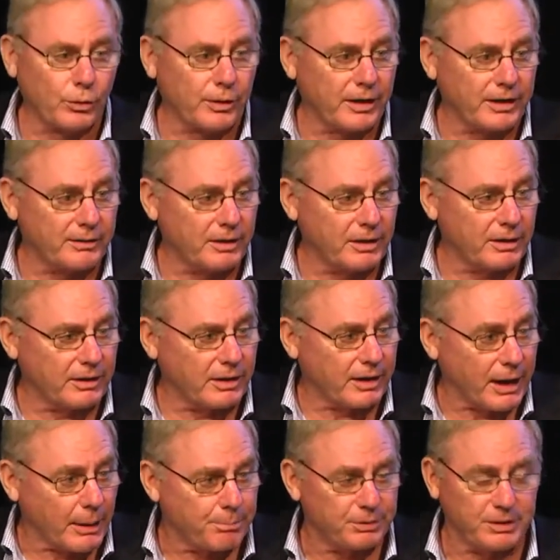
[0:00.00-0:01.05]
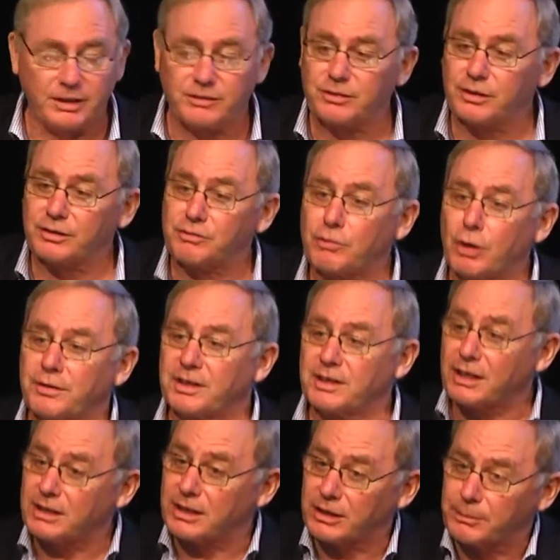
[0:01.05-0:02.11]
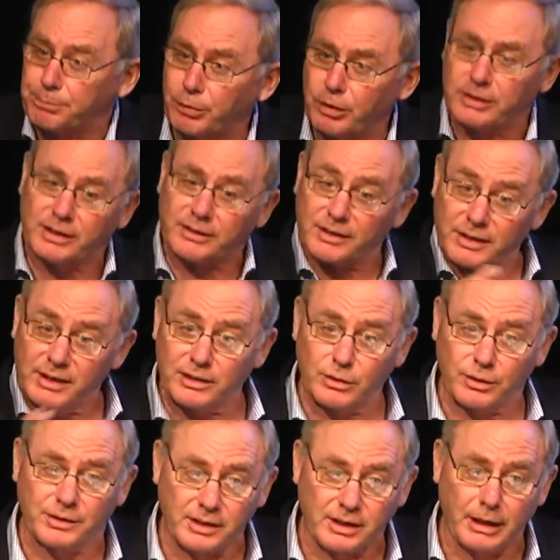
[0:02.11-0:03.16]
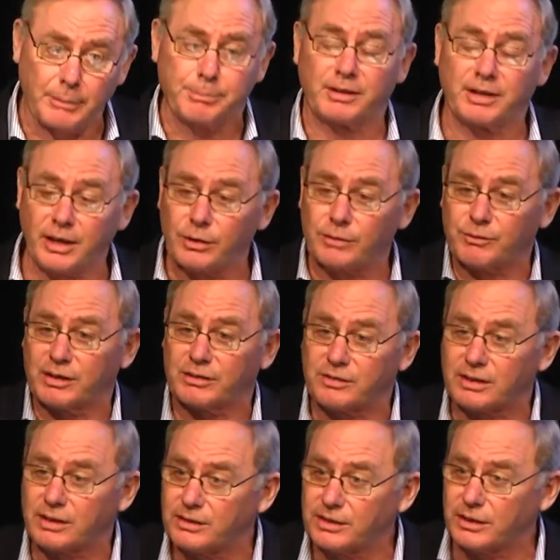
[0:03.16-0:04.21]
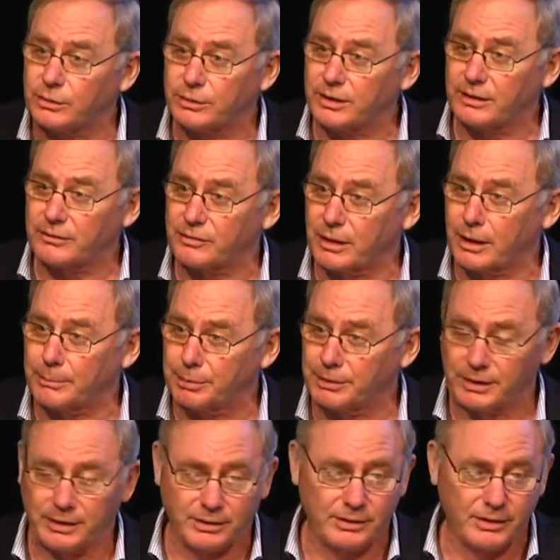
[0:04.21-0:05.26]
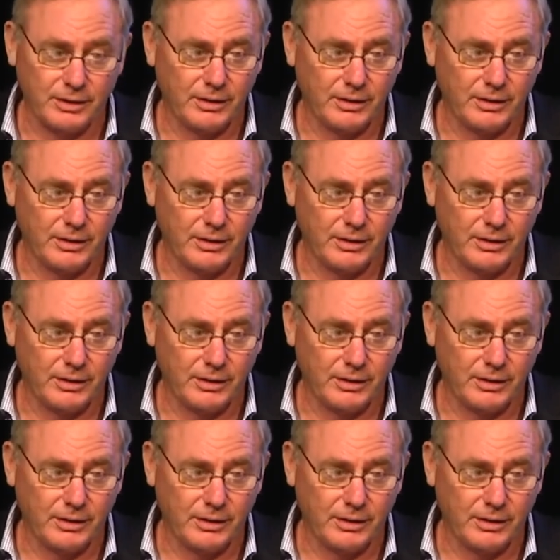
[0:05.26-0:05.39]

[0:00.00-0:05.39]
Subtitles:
a company. So it's not they didn't get the product, they then got the company. They were investing in Neil Young's company.